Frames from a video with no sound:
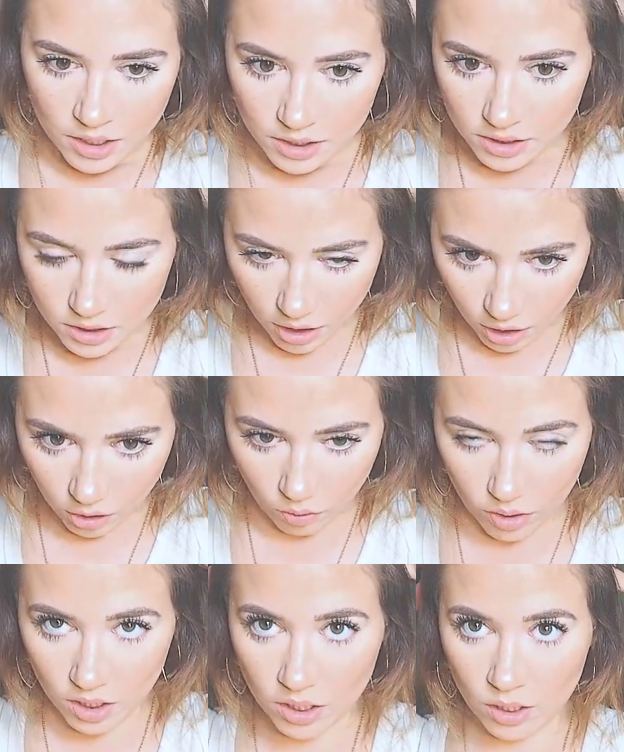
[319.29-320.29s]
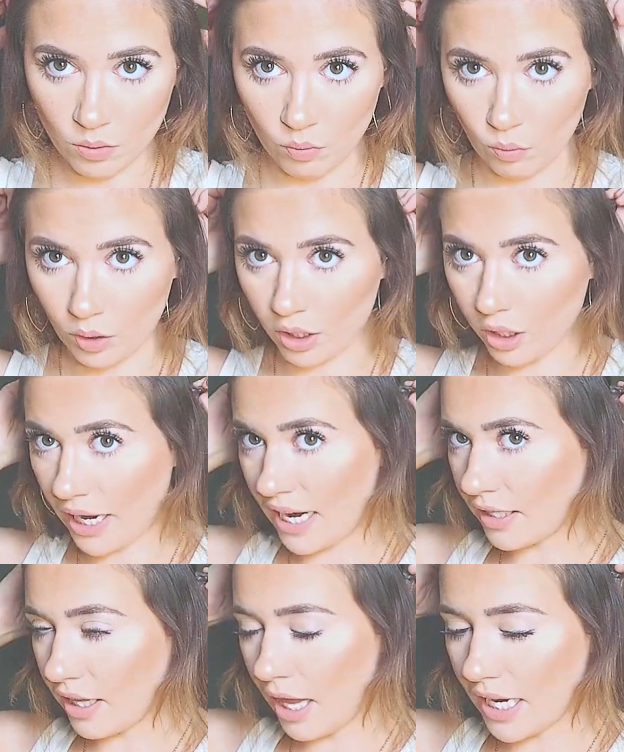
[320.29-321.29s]
So
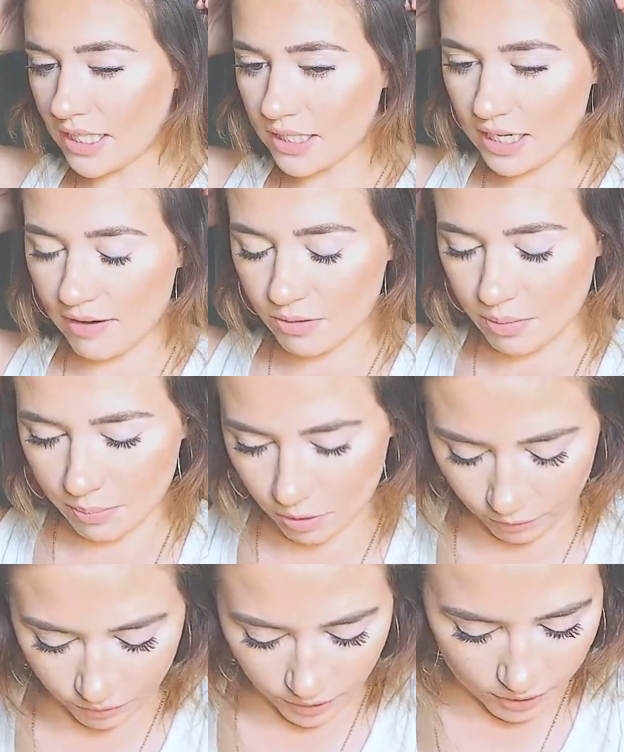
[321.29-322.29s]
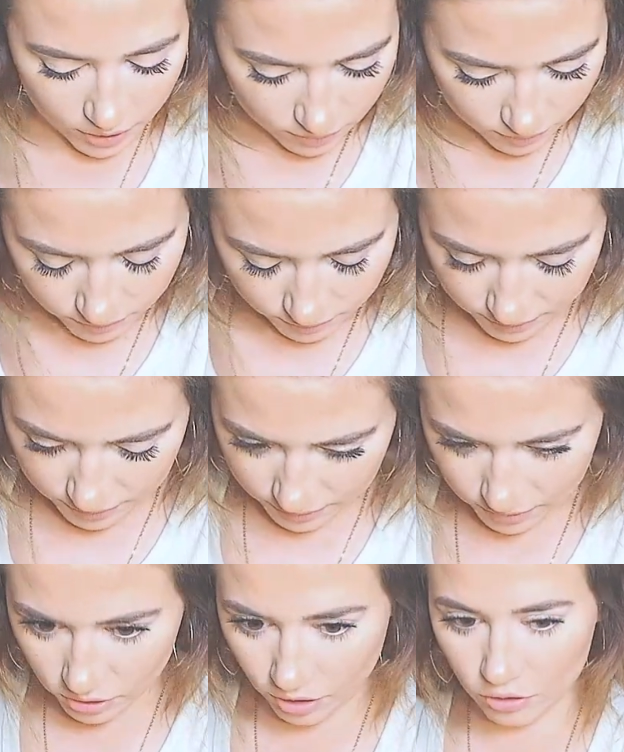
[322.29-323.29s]
and the line doesn't have to be perfect.
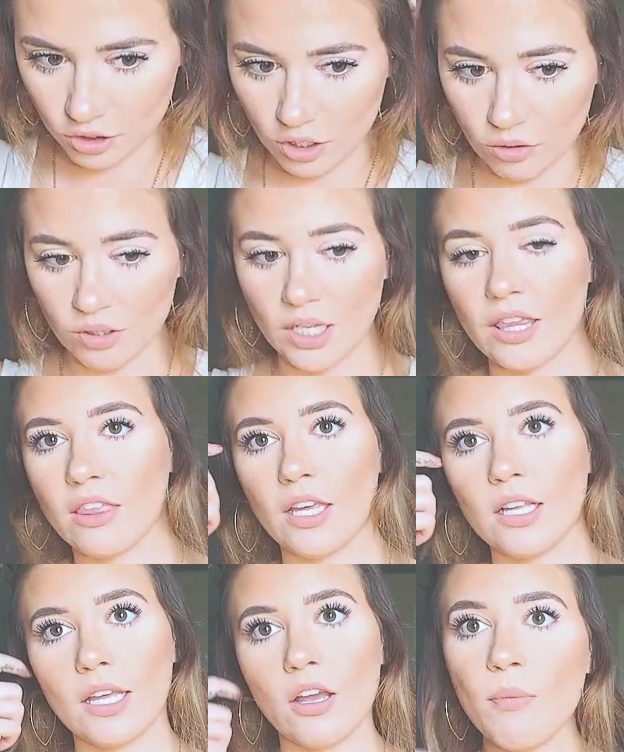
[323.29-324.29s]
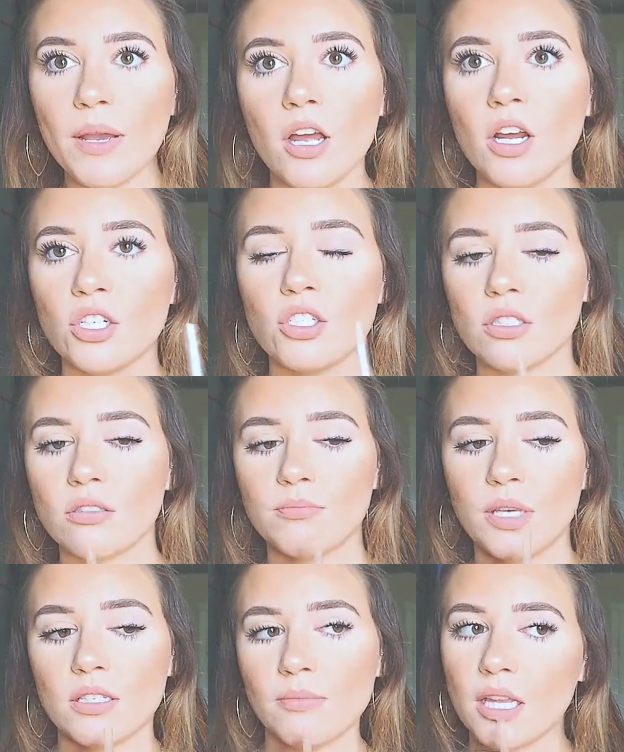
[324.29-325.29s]
So don't like think like, oh my gosh,
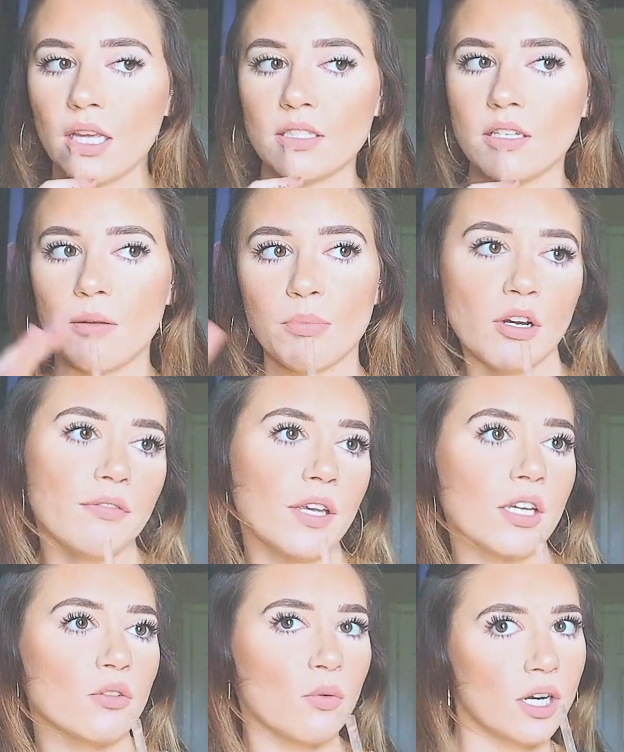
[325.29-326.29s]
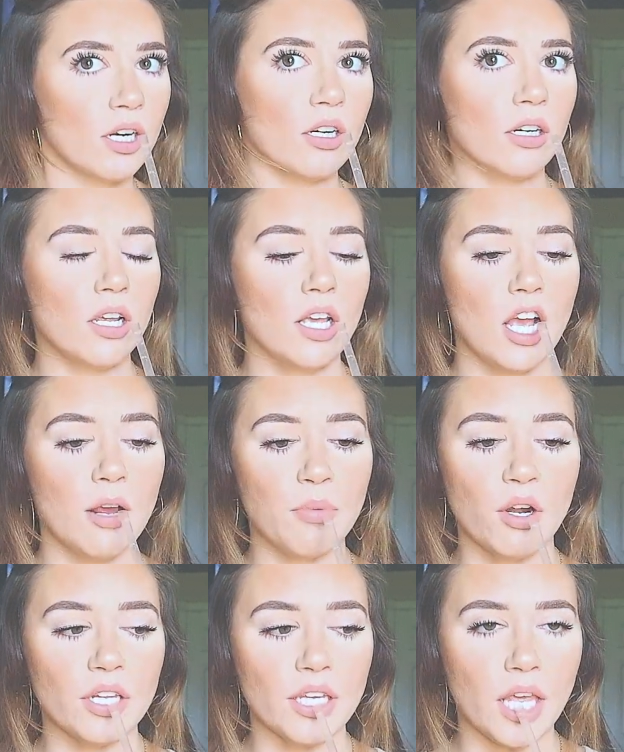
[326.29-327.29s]
because my line's not perfect, where I'm
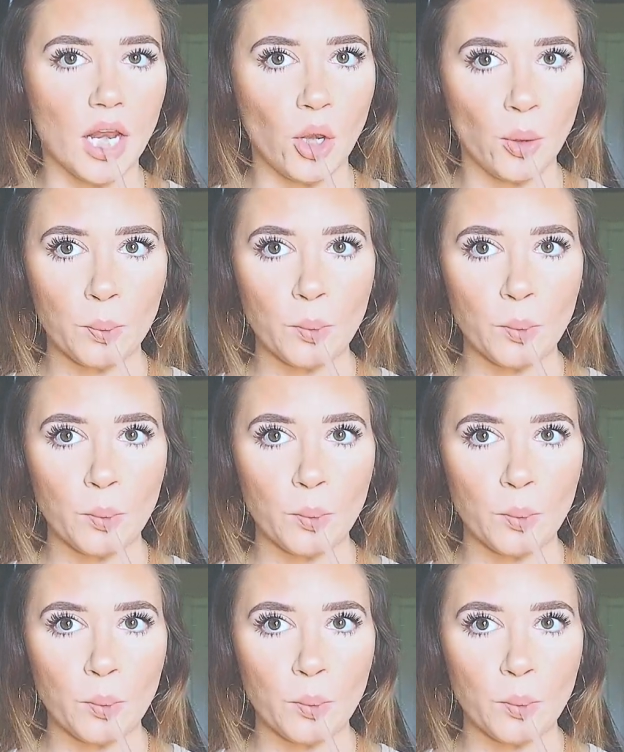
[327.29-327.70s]
parting it,